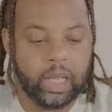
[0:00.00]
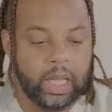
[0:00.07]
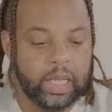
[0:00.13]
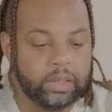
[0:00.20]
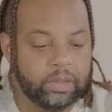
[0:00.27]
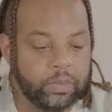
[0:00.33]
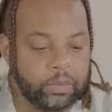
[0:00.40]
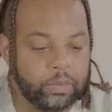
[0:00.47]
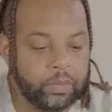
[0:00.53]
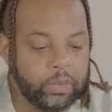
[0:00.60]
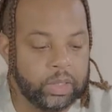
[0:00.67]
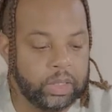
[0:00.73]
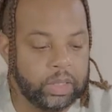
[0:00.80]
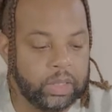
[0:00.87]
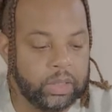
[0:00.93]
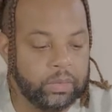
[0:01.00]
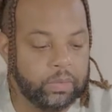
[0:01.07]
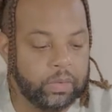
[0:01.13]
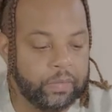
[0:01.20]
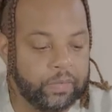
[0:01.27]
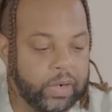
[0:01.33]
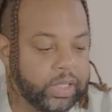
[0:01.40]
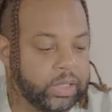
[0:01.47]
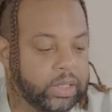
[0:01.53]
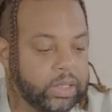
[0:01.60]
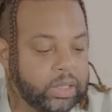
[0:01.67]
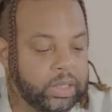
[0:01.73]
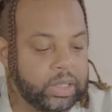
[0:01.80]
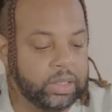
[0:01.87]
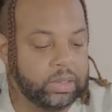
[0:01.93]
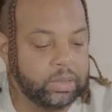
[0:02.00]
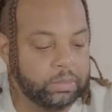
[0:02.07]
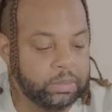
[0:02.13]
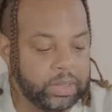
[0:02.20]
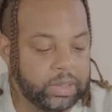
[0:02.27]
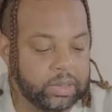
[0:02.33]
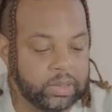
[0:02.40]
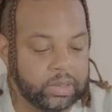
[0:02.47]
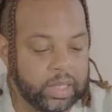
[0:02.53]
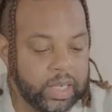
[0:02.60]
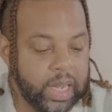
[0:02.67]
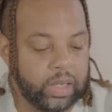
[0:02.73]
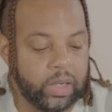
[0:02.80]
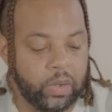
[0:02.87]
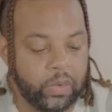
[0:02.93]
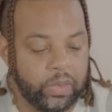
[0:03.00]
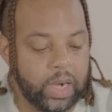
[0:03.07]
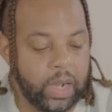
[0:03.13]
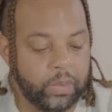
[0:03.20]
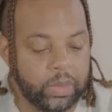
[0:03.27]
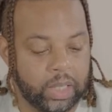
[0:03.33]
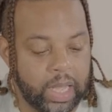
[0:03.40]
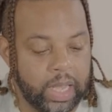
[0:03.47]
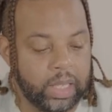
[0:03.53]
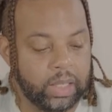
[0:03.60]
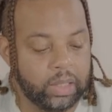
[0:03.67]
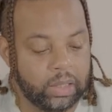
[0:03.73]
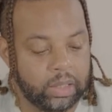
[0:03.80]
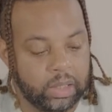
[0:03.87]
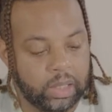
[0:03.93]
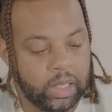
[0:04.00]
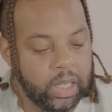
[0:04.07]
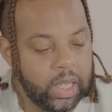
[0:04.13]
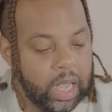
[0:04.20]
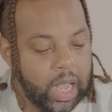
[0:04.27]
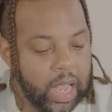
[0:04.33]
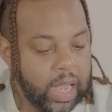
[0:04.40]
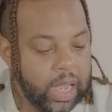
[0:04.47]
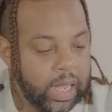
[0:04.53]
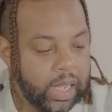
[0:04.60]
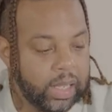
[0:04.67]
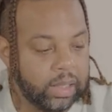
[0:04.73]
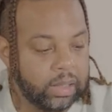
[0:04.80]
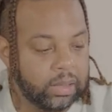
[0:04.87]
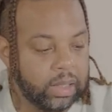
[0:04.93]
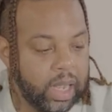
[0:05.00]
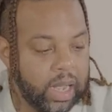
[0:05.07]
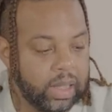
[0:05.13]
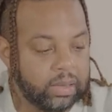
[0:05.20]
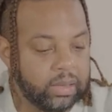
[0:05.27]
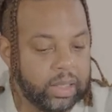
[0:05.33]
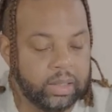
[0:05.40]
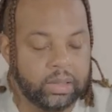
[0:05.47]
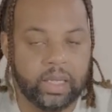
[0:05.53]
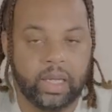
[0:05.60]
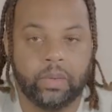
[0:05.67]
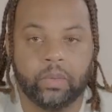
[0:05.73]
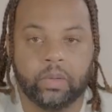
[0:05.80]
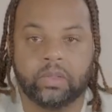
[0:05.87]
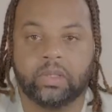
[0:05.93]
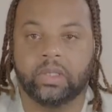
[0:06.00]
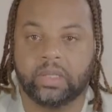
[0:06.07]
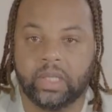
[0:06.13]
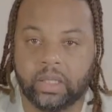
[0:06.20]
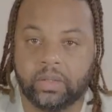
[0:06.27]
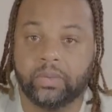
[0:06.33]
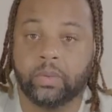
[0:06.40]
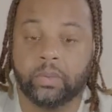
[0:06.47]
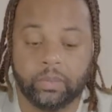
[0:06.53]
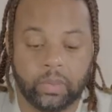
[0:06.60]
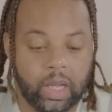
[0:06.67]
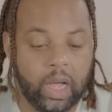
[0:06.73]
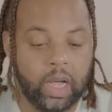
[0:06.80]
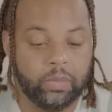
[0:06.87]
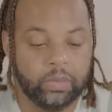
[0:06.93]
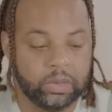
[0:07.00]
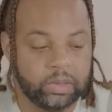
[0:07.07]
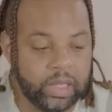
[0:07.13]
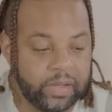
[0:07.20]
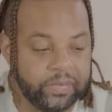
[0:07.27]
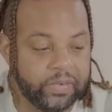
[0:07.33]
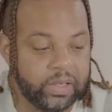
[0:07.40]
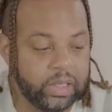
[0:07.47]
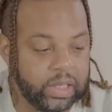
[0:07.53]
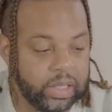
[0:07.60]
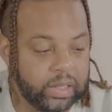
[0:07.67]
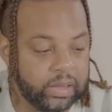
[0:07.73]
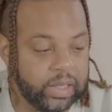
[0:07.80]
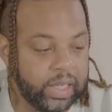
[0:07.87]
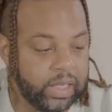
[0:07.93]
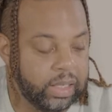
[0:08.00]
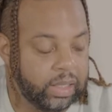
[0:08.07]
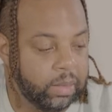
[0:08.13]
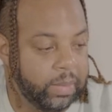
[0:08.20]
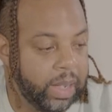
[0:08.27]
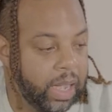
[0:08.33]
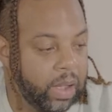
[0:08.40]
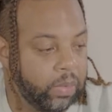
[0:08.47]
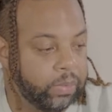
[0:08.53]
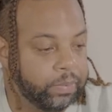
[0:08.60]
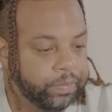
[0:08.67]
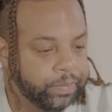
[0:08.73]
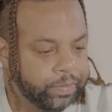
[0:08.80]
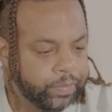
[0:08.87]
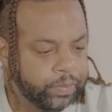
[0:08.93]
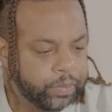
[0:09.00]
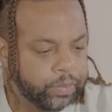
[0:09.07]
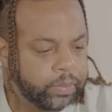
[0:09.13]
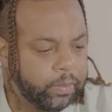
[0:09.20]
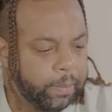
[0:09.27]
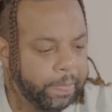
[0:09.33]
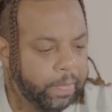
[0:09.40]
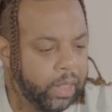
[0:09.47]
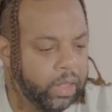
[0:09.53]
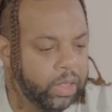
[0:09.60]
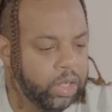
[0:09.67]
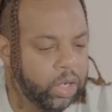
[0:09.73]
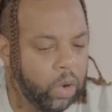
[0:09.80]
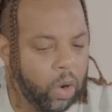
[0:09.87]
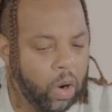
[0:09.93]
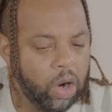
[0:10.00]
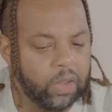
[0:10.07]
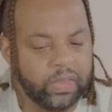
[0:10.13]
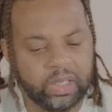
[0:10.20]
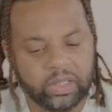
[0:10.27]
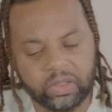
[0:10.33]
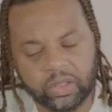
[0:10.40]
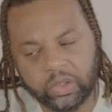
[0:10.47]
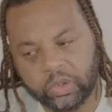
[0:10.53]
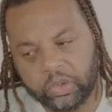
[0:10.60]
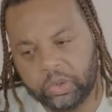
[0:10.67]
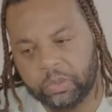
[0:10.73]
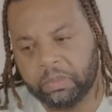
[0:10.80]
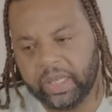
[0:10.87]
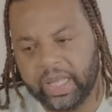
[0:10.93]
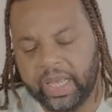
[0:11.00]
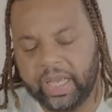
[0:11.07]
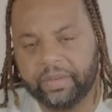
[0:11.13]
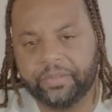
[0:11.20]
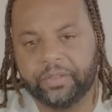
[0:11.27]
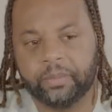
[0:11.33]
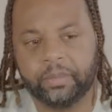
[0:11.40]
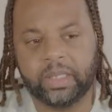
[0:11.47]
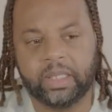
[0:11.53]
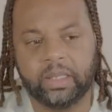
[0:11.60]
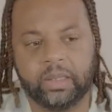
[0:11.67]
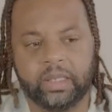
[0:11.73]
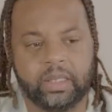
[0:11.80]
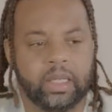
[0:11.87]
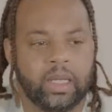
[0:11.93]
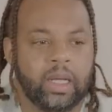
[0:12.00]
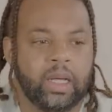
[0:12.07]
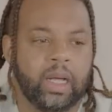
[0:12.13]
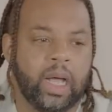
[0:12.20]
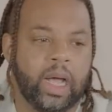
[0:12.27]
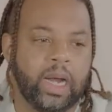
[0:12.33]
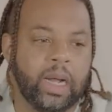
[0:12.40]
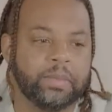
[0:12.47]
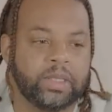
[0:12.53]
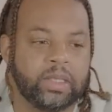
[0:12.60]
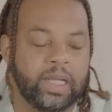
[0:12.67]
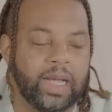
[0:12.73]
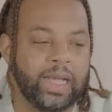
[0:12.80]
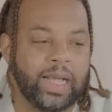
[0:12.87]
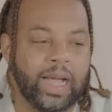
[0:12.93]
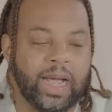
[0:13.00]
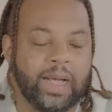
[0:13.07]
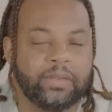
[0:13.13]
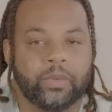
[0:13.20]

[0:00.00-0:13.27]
it's a really refreshing to get some pieces that I know that I would like. And I think they were successful. I was definitely thinking about, you know, are these a little too bland for me? And I'm just like, I have